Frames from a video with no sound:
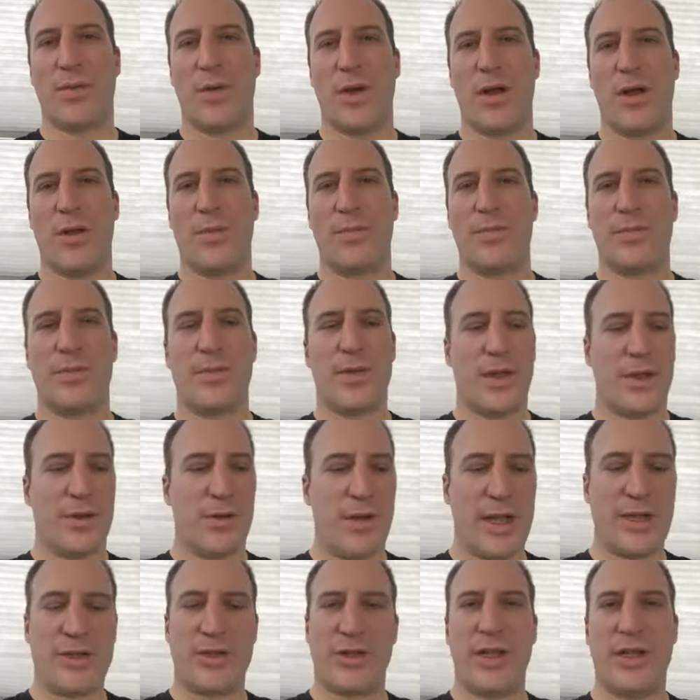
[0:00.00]
Well,
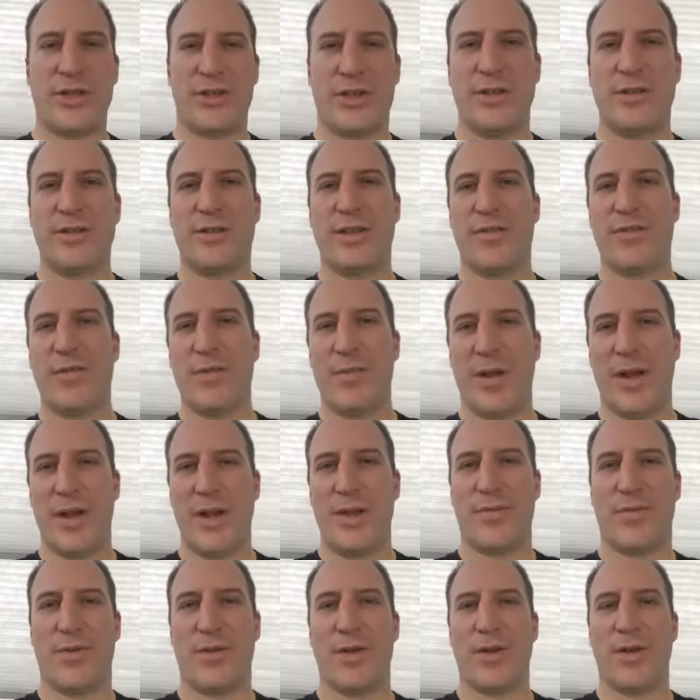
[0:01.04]
congratulations, everybody,
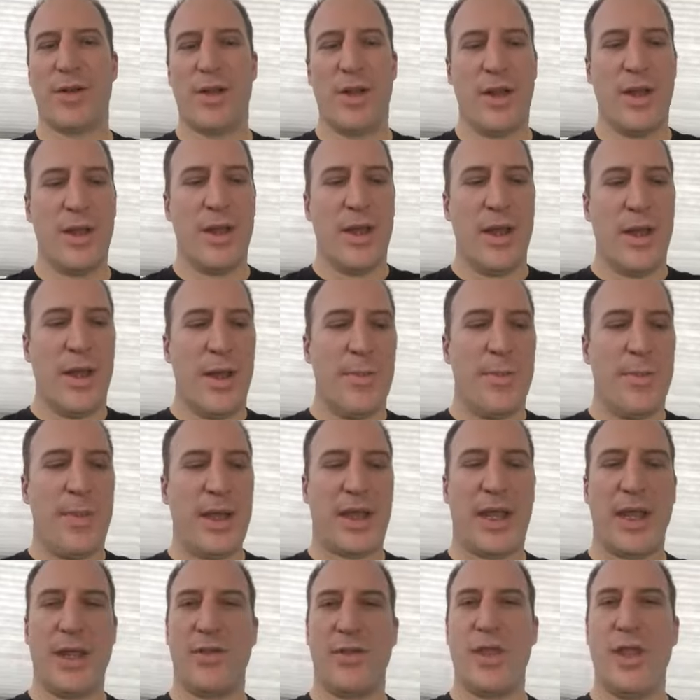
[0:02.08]
for
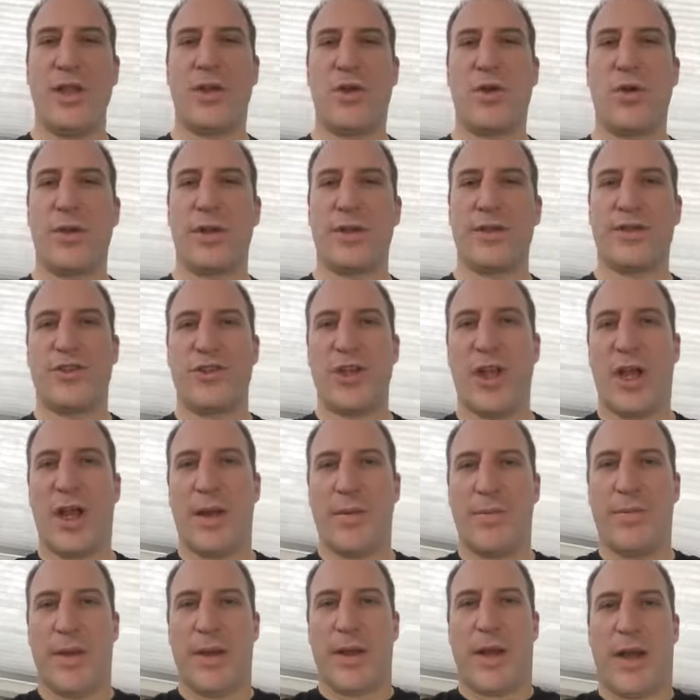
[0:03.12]
picking the coolest
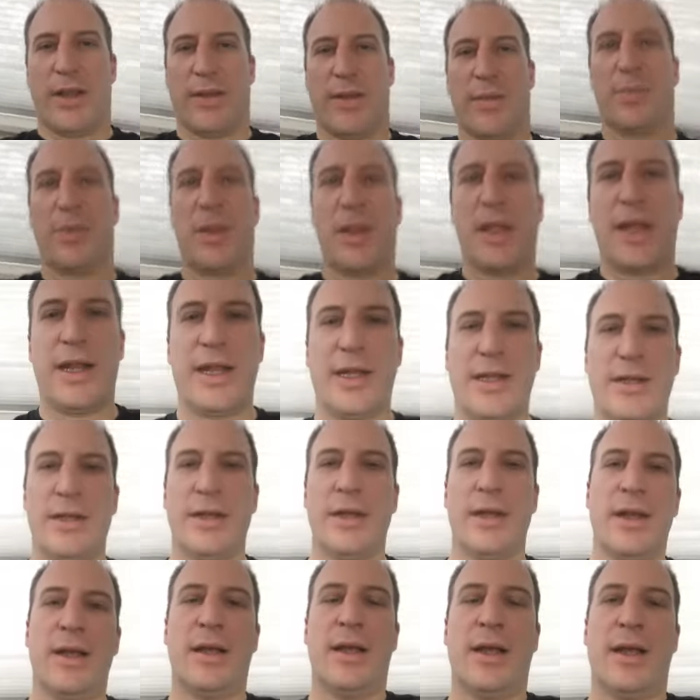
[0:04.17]
job on the planet.
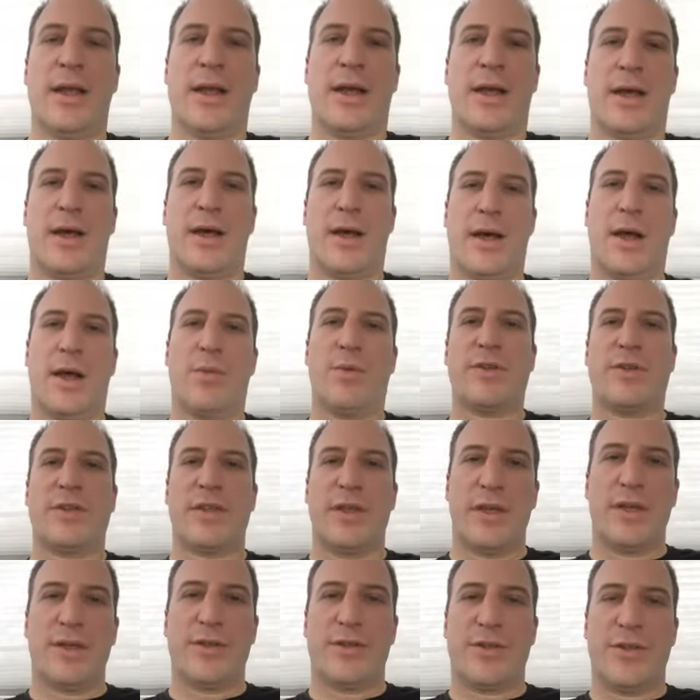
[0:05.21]
Uh, I was
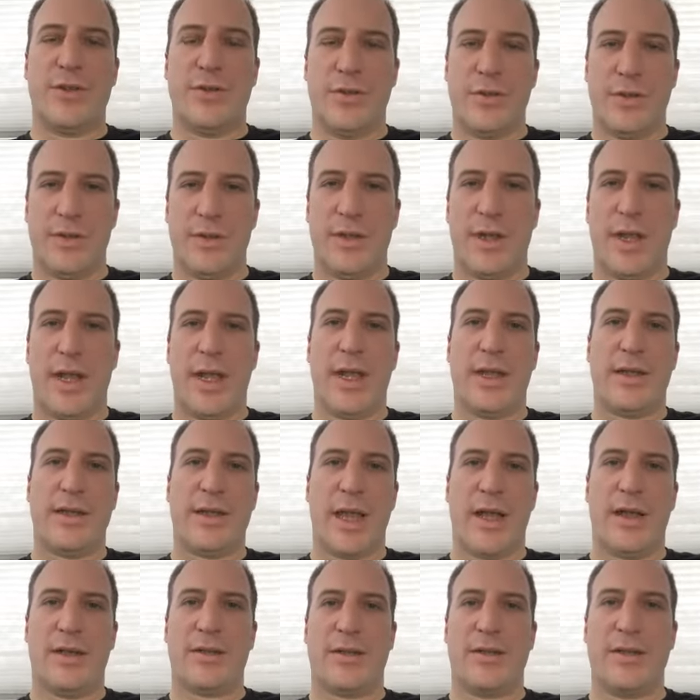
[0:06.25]
a student at
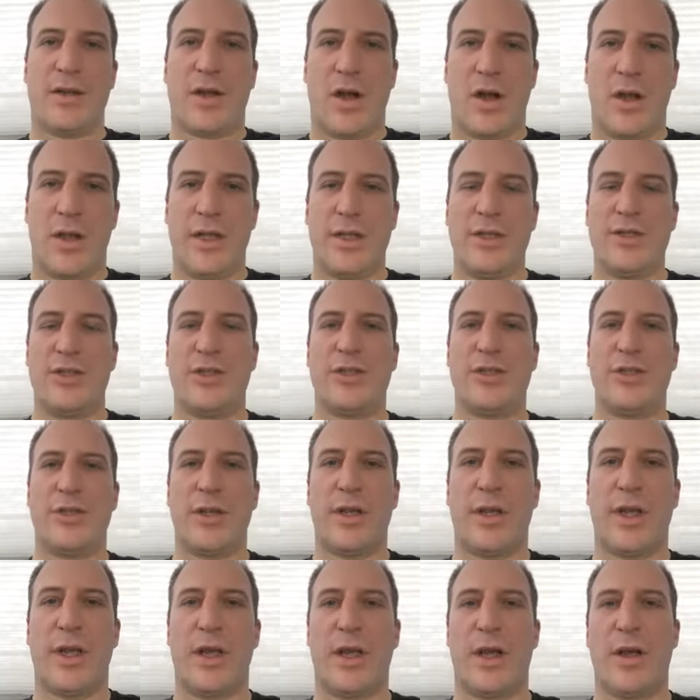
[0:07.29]
Gallatin College.
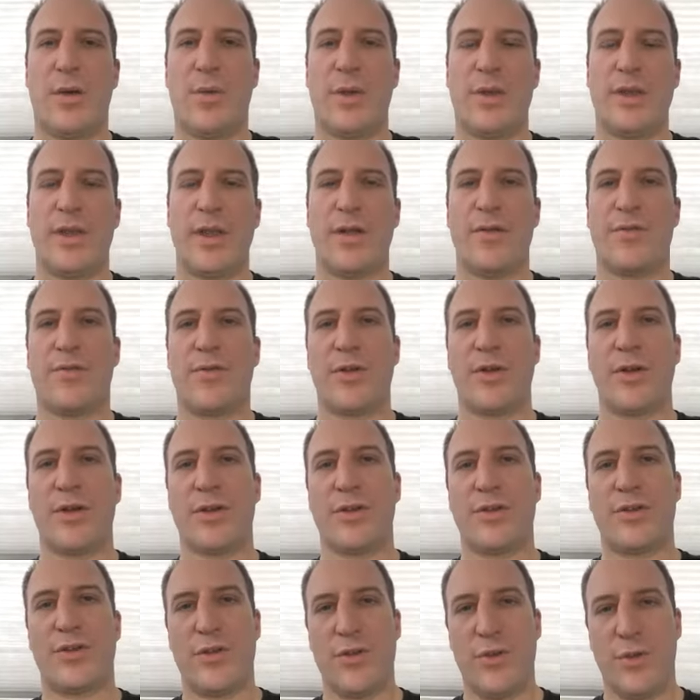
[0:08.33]
Uh, went there for
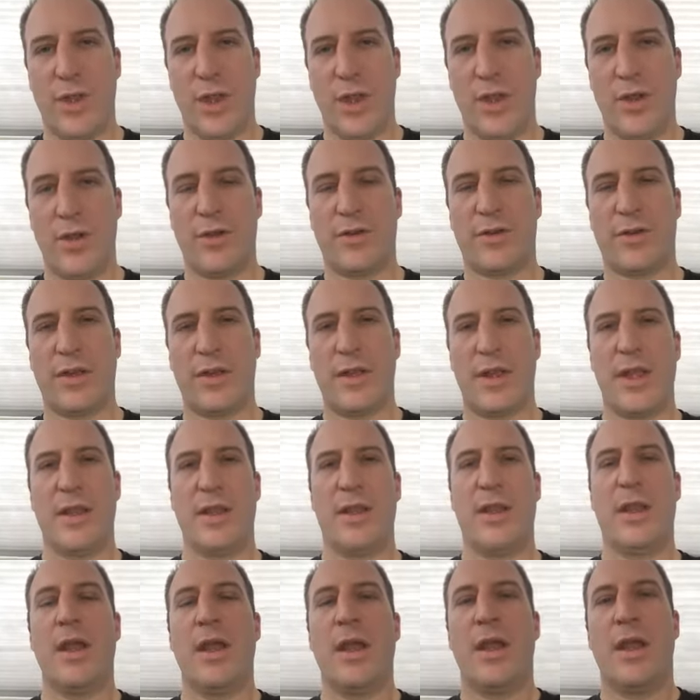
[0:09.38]
two years and
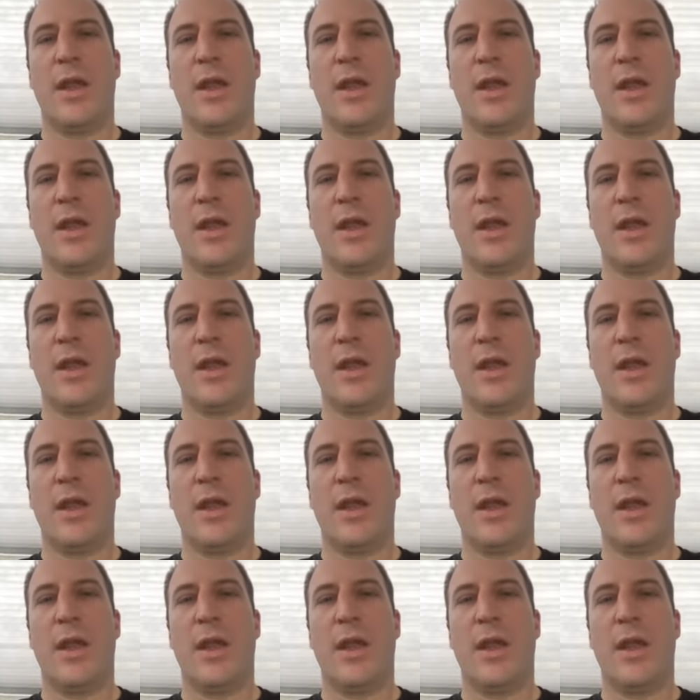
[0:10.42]
then